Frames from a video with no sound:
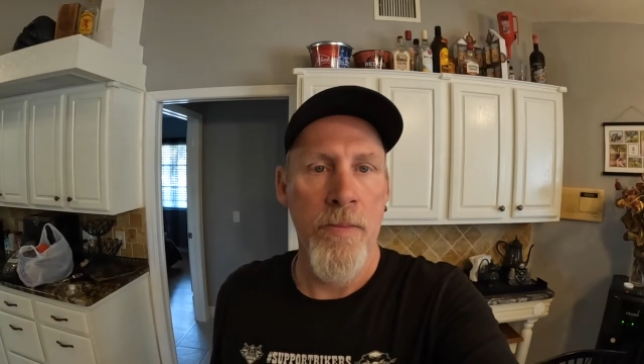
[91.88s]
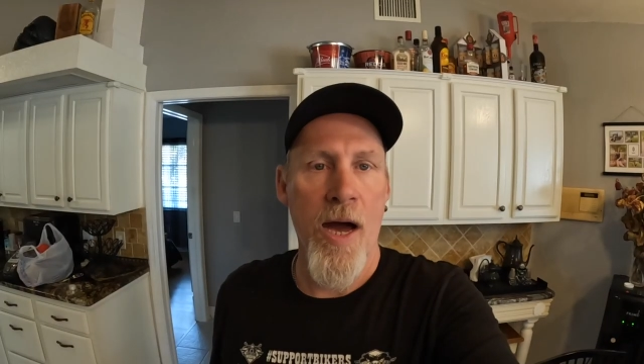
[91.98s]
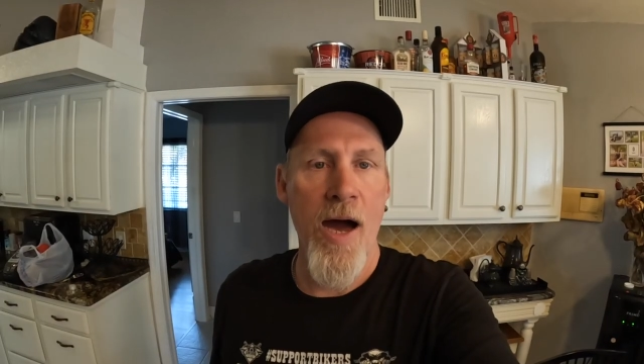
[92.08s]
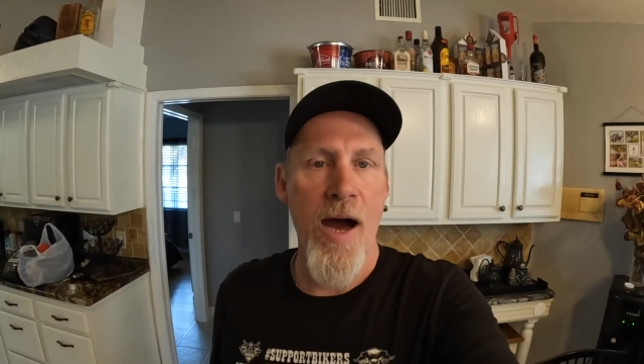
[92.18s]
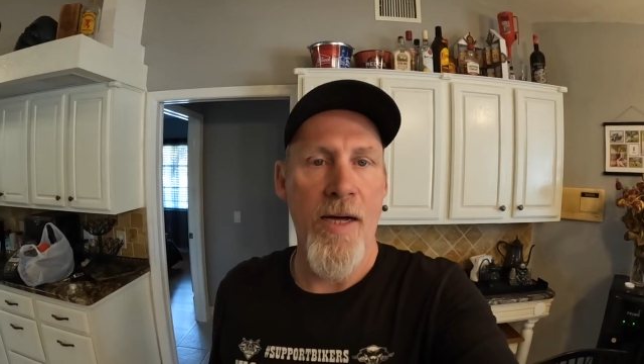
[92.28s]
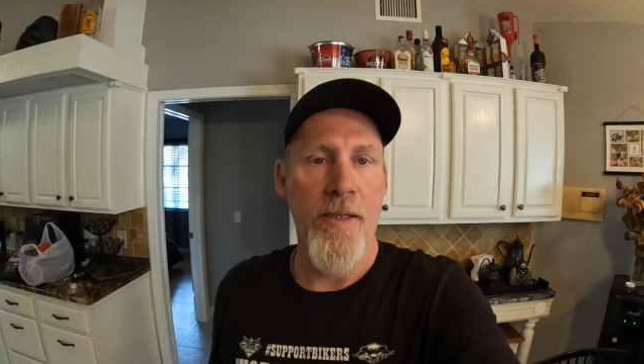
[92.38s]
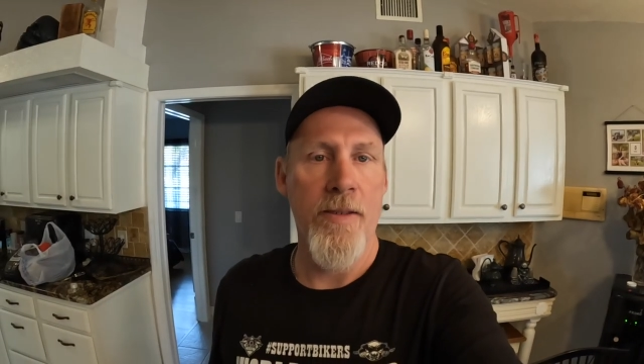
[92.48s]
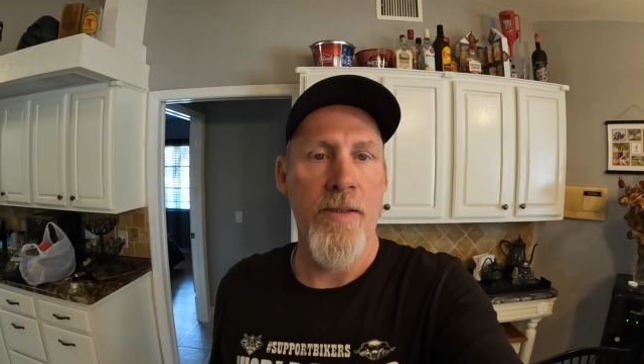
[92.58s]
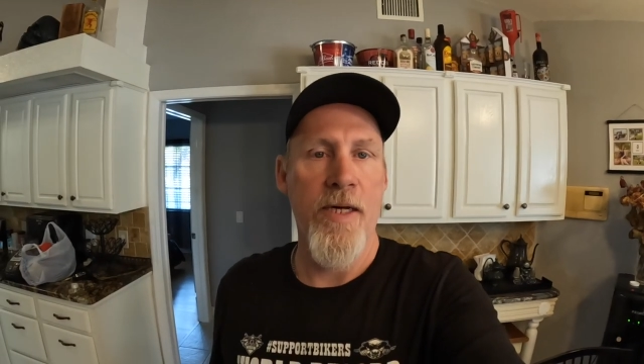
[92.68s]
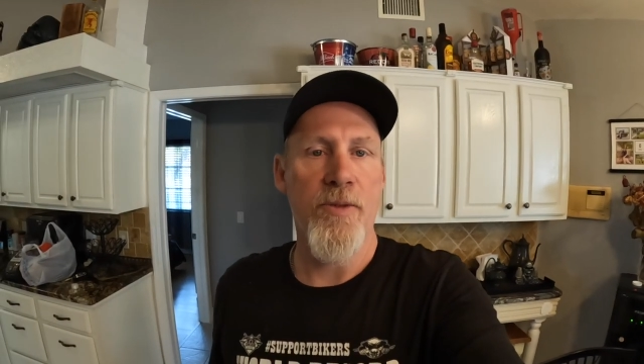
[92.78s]
Ah,
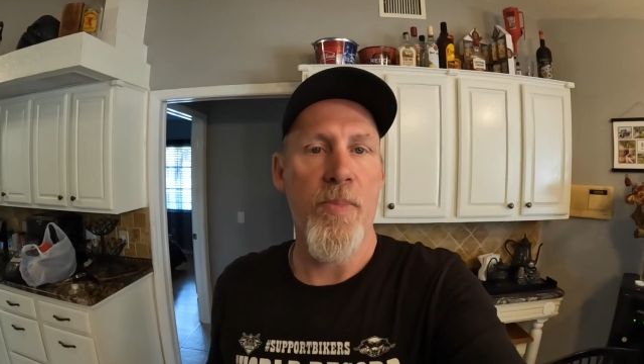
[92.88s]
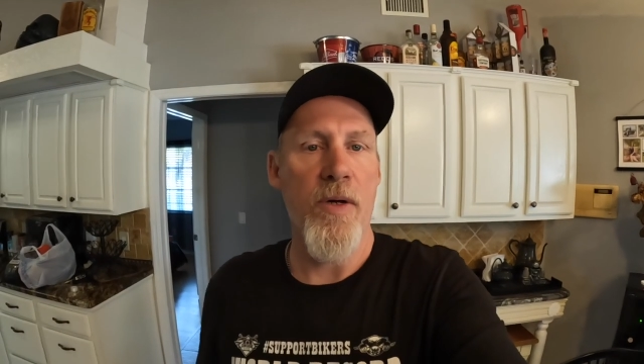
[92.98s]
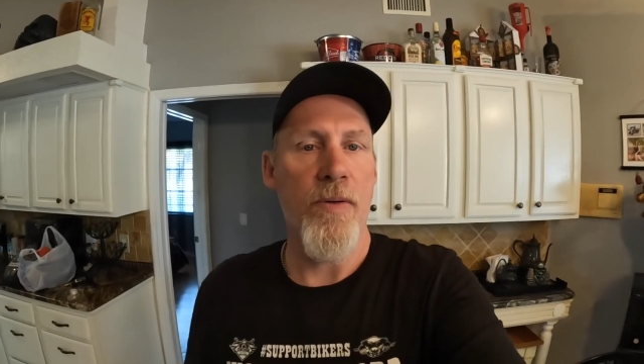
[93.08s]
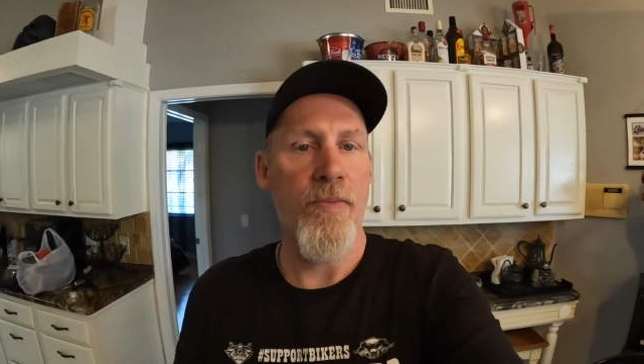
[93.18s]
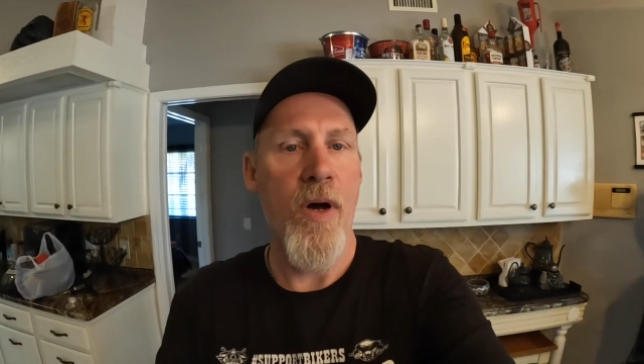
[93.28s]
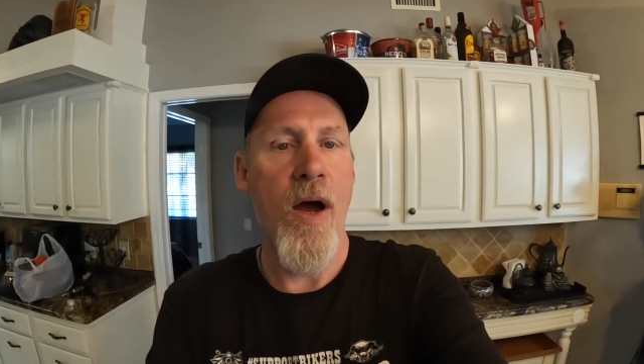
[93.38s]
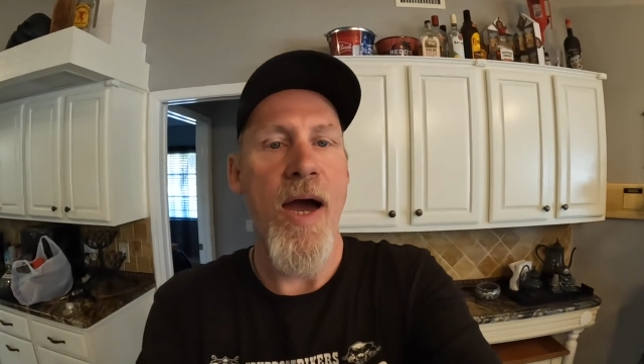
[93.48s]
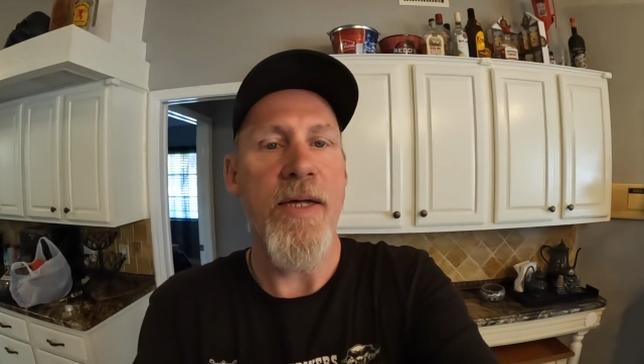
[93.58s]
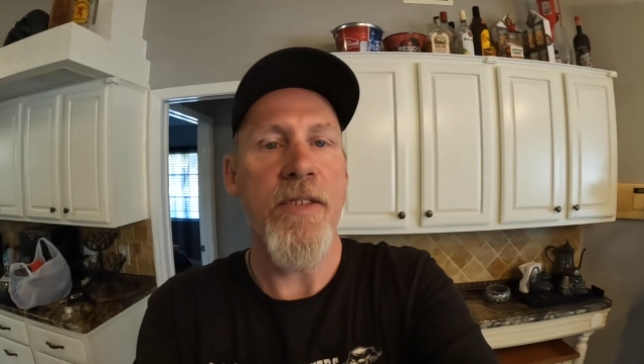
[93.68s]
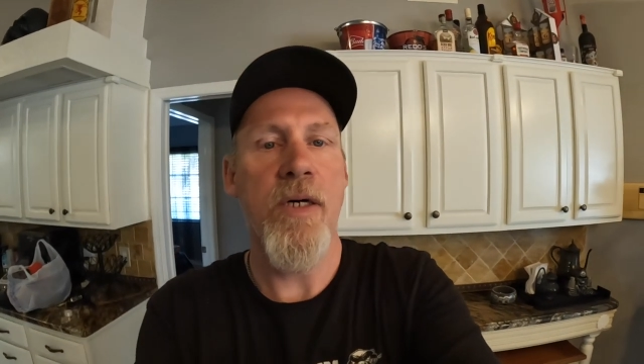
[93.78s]
that's better. All
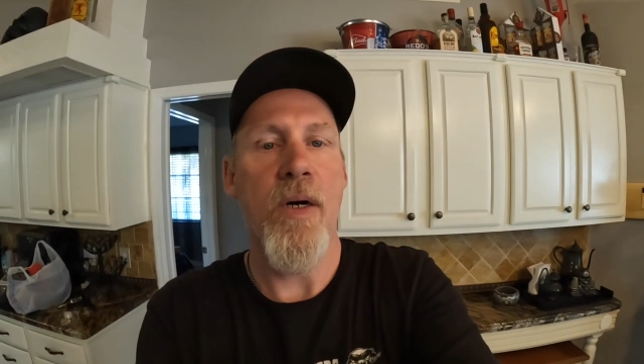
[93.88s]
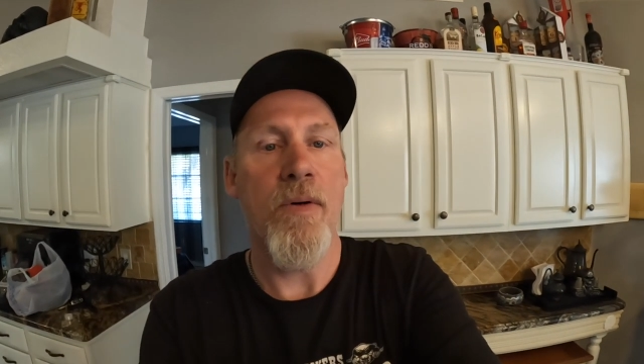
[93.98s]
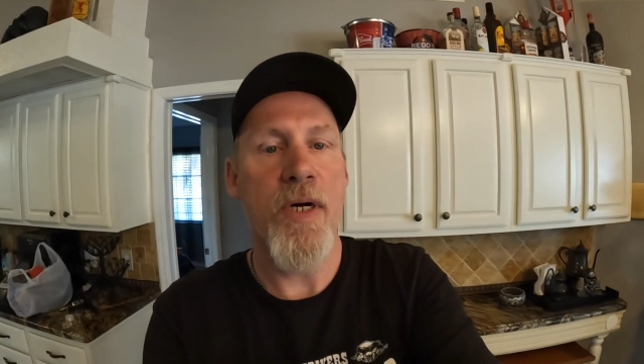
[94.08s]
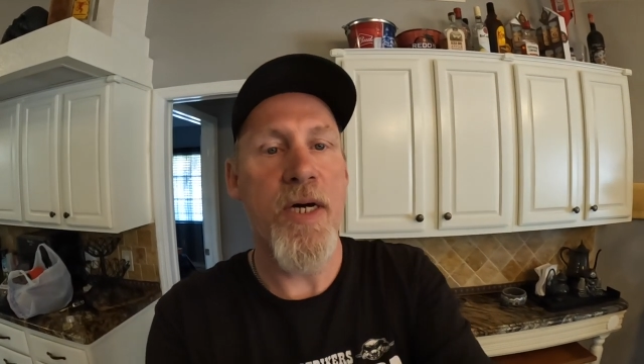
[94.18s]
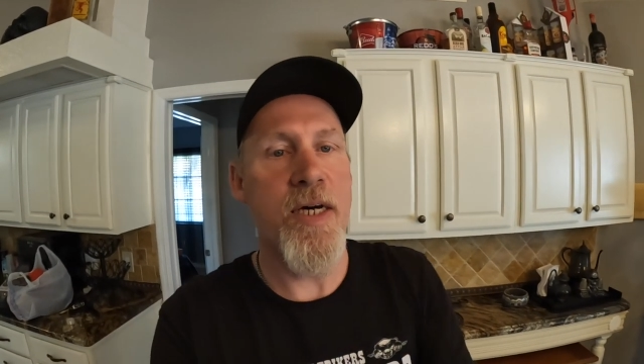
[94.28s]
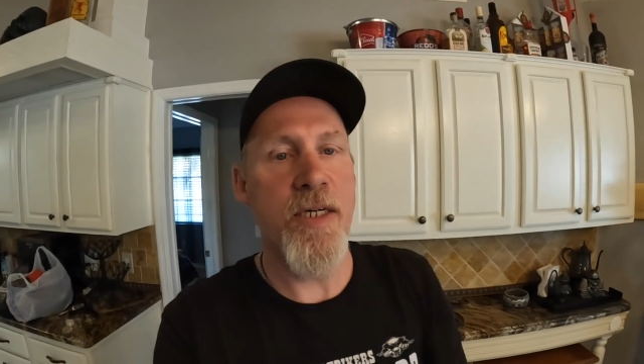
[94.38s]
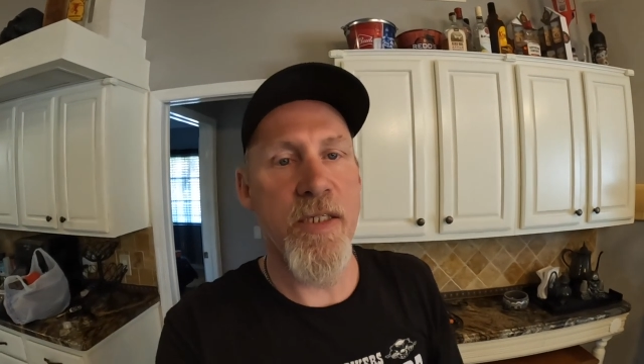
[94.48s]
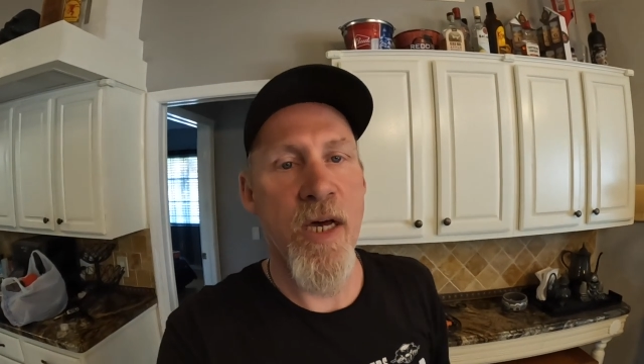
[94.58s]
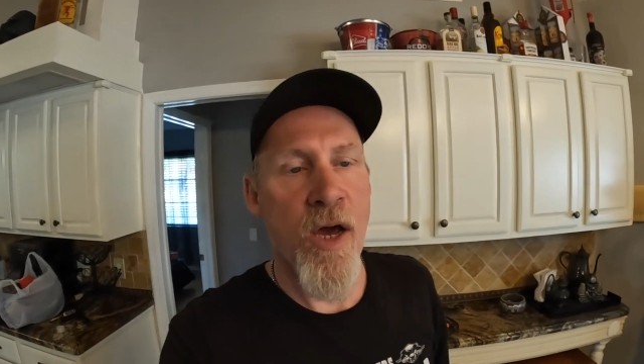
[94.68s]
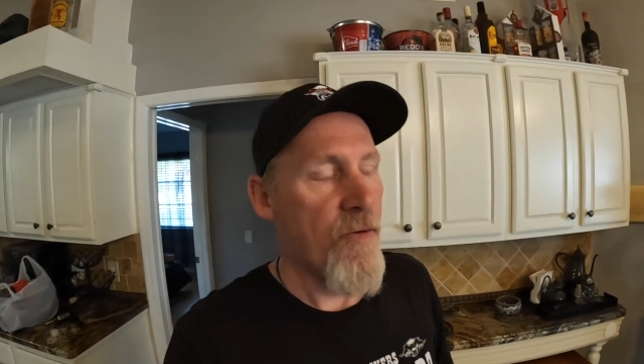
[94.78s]
right, so it
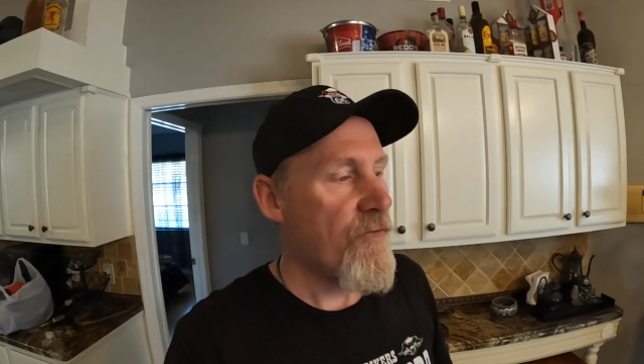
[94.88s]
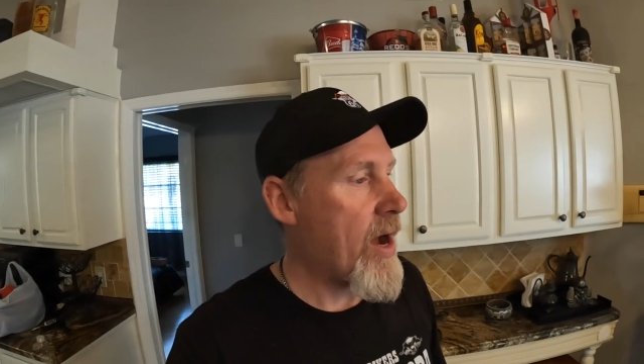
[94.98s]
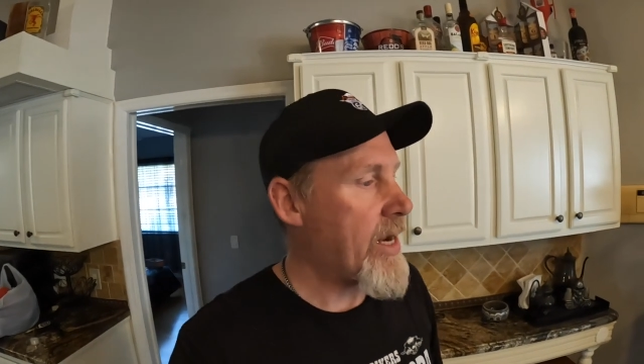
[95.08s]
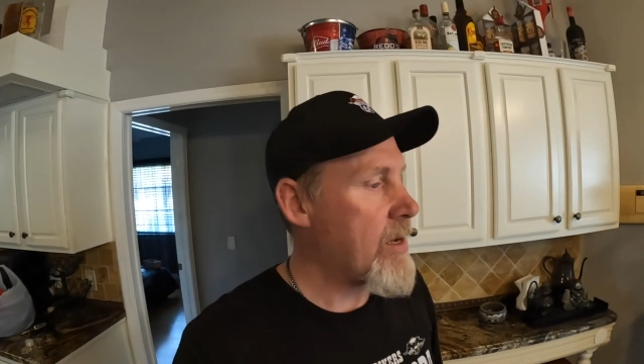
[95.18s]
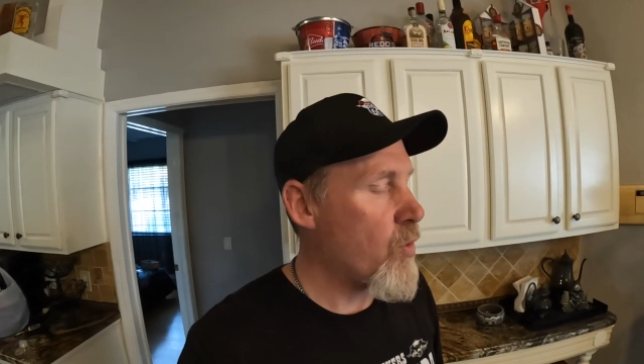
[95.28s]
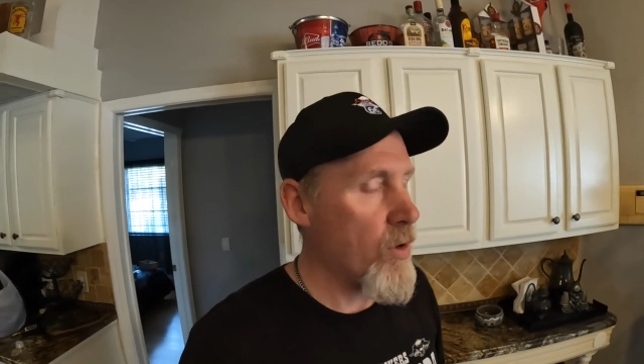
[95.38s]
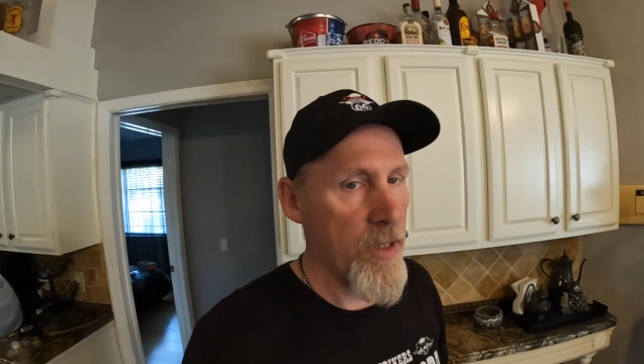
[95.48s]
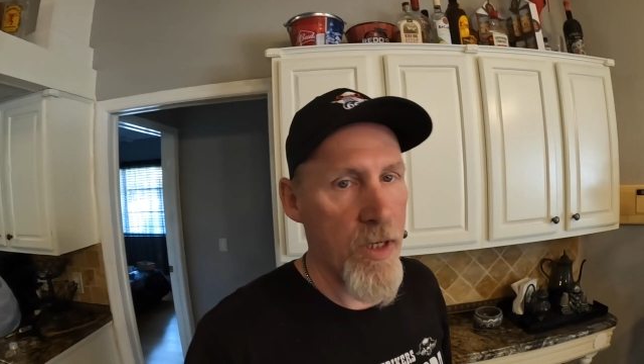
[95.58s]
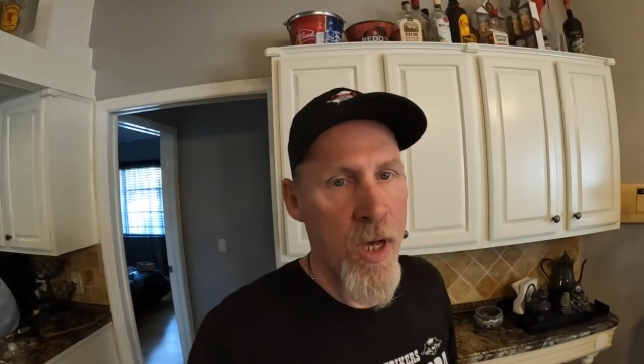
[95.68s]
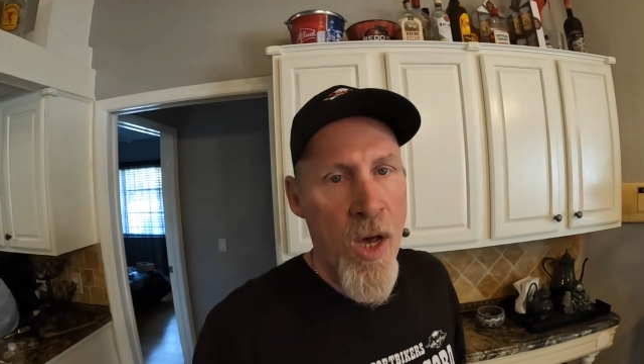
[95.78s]
is Friday
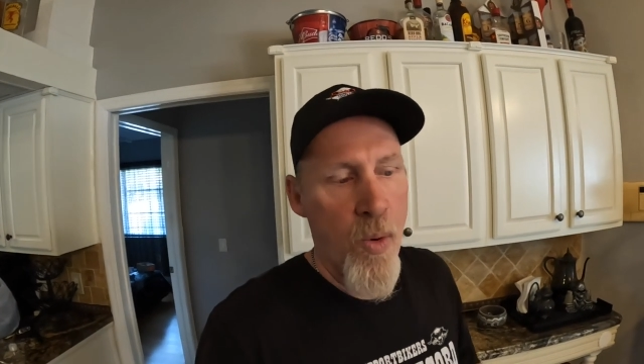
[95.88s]
morning.